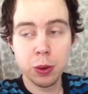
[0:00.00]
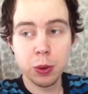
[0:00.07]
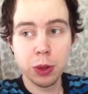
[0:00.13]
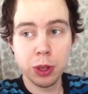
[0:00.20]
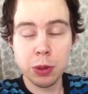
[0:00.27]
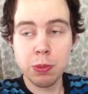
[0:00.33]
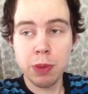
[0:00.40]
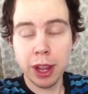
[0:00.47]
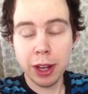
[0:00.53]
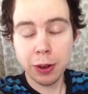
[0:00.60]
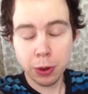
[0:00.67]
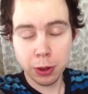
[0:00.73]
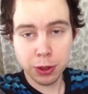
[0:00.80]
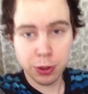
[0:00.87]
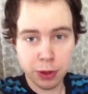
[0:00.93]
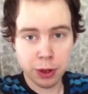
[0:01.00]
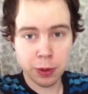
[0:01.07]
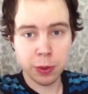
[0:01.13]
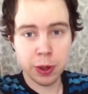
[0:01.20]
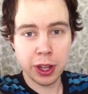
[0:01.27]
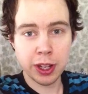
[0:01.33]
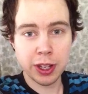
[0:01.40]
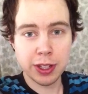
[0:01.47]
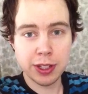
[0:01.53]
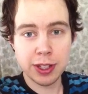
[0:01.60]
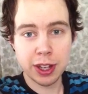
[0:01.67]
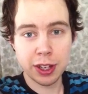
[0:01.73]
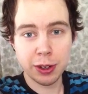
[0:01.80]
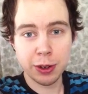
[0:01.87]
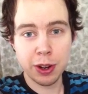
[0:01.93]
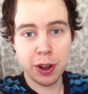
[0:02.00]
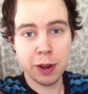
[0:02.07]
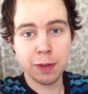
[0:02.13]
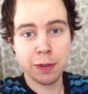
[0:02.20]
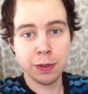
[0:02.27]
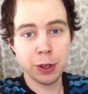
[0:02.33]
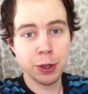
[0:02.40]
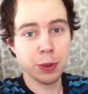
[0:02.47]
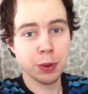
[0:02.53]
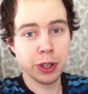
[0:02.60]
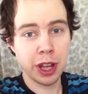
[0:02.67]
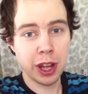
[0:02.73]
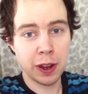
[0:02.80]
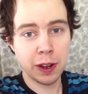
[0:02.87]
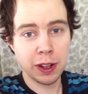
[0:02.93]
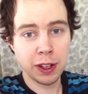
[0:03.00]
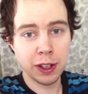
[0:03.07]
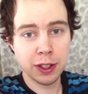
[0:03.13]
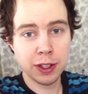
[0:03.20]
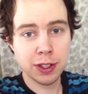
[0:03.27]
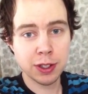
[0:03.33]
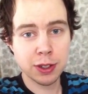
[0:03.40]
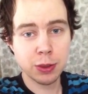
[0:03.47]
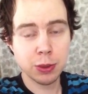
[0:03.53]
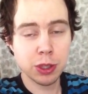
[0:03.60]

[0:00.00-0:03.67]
what you may notice right away is that you have frequent headaches,